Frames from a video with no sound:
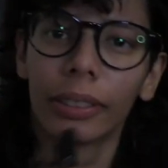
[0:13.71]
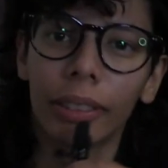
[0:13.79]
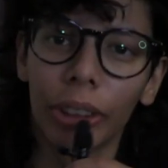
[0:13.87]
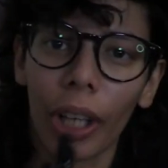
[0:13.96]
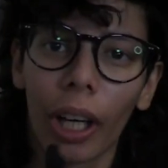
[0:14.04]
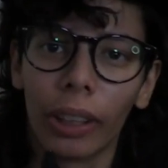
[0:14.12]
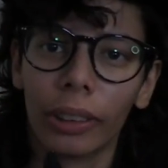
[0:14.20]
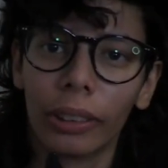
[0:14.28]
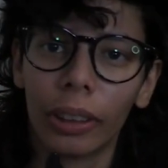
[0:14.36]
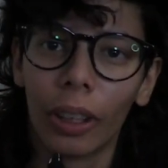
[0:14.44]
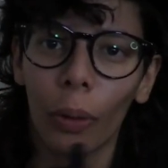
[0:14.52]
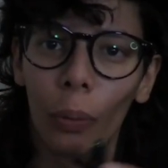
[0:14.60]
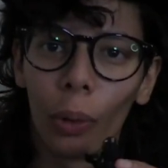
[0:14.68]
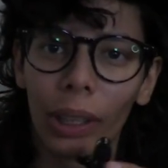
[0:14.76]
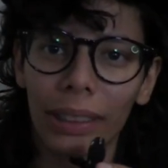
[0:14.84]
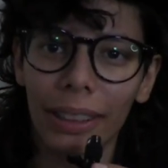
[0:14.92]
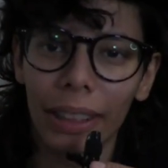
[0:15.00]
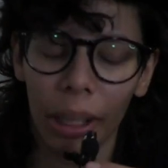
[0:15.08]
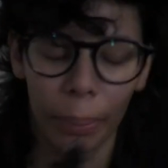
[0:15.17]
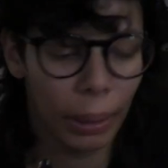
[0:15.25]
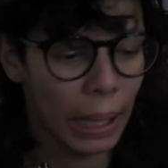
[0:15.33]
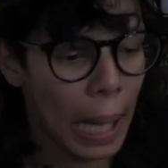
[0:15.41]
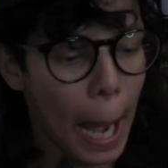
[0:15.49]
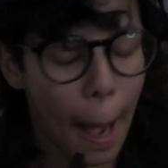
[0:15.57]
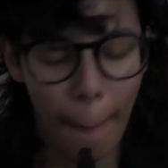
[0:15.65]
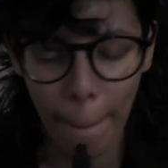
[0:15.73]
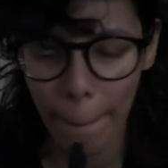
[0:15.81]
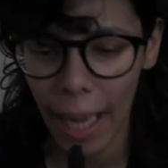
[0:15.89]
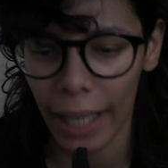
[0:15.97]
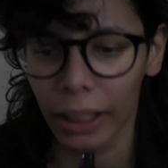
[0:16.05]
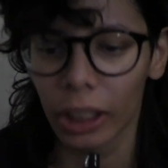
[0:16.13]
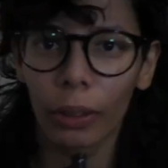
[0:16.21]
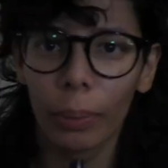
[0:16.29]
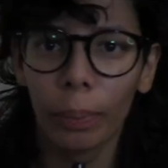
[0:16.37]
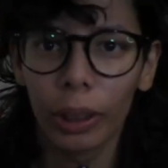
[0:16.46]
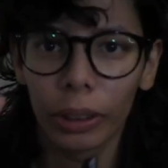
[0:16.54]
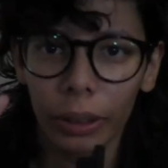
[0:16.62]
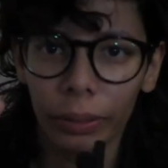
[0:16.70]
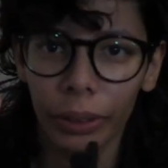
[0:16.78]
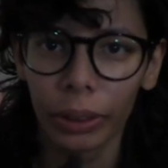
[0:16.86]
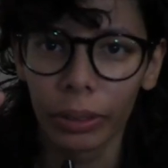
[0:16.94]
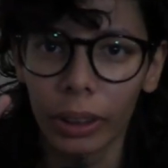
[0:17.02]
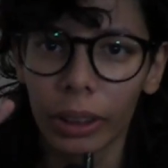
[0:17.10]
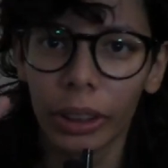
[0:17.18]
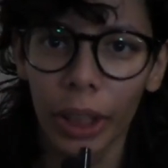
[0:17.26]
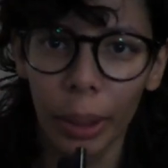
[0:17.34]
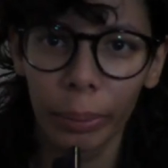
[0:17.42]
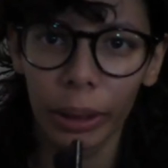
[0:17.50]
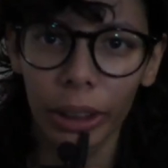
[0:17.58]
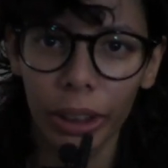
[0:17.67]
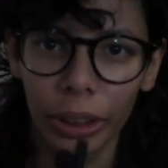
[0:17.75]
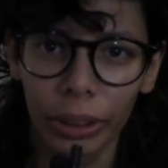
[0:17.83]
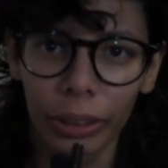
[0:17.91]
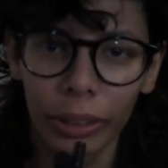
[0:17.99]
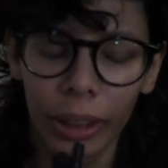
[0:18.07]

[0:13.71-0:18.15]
Y'all, what's up? I'm back for book review number 2.